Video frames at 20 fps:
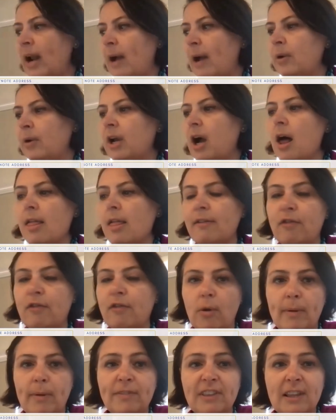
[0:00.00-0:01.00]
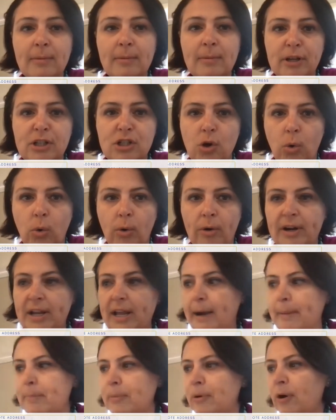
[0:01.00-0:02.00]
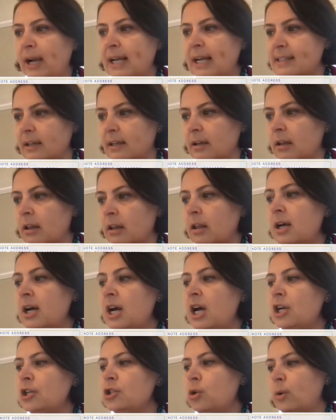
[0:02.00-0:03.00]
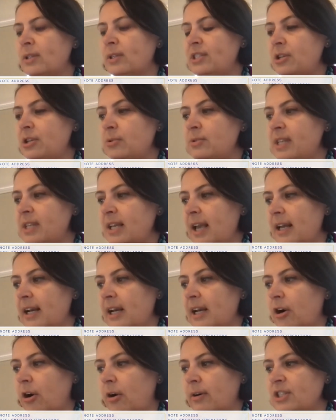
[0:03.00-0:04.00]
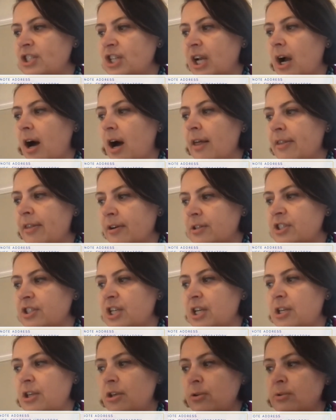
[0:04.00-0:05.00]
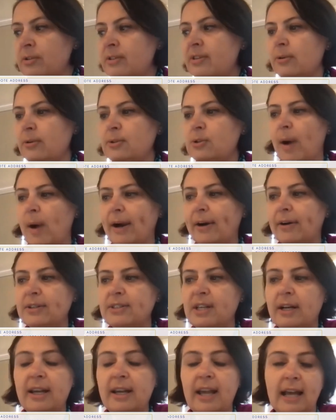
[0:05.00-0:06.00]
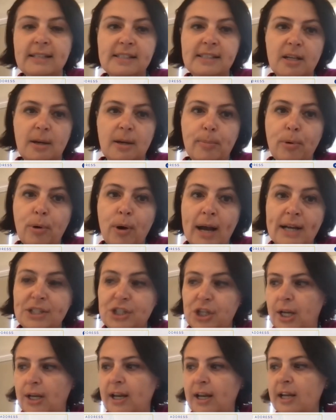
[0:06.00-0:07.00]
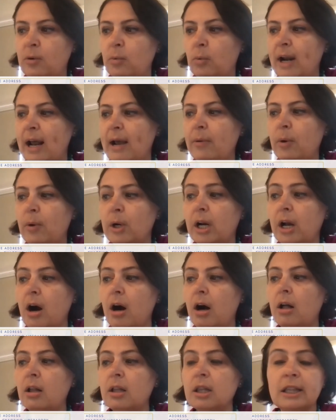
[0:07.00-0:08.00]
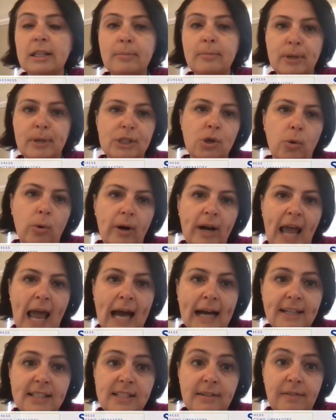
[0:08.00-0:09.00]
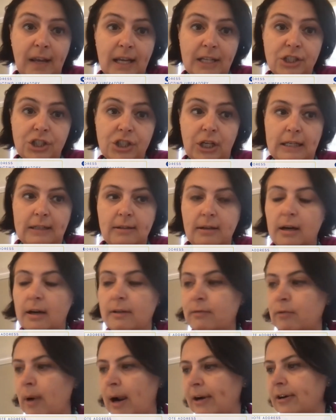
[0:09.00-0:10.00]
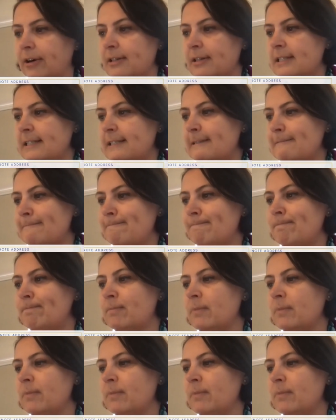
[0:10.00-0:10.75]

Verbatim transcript: what I would call a form of liberatory appraisal, towards using and encouraging others to use those records against oppression in what I would call liberatory activation of records.